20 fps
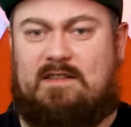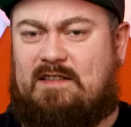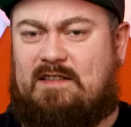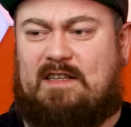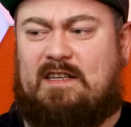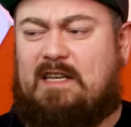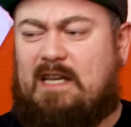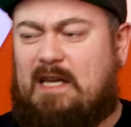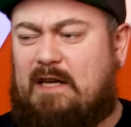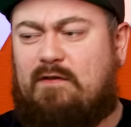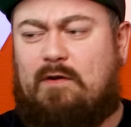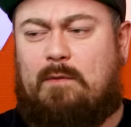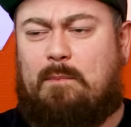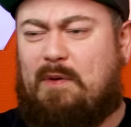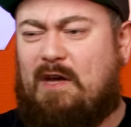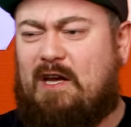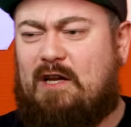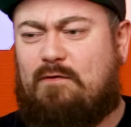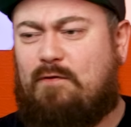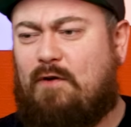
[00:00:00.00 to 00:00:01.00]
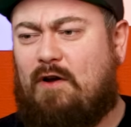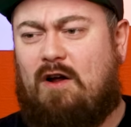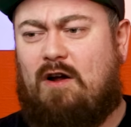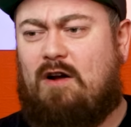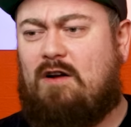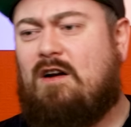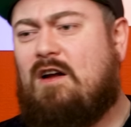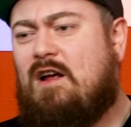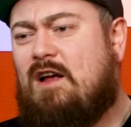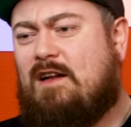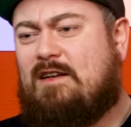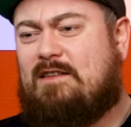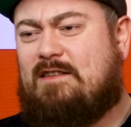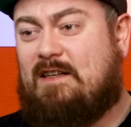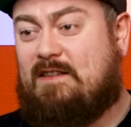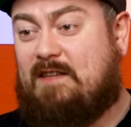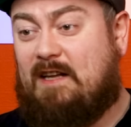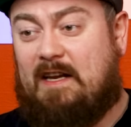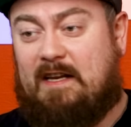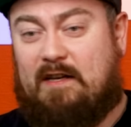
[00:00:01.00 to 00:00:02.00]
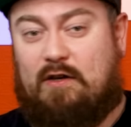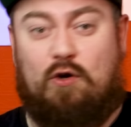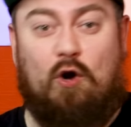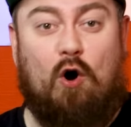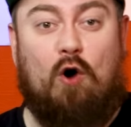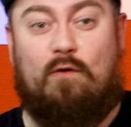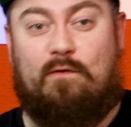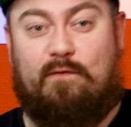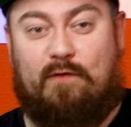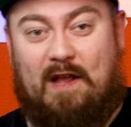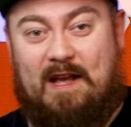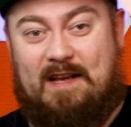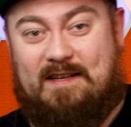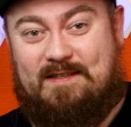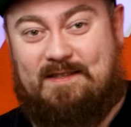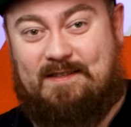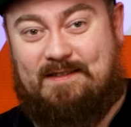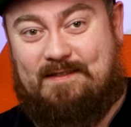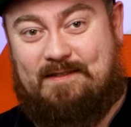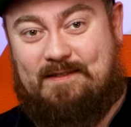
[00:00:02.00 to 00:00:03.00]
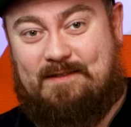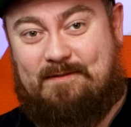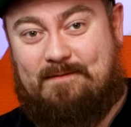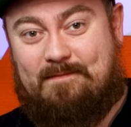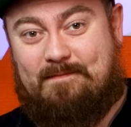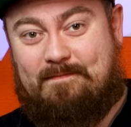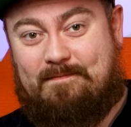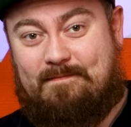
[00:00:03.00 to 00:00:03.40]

he even paid for her to take golf lessons,